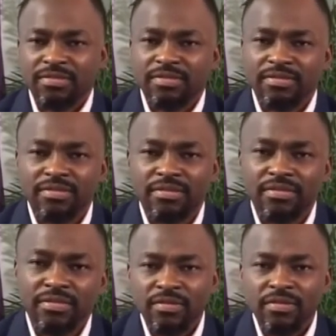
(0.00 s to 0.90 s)

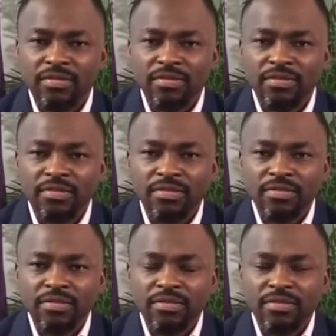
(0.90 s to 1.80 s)

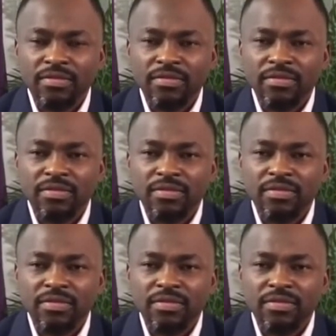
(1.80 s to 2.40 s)
Nothing is said.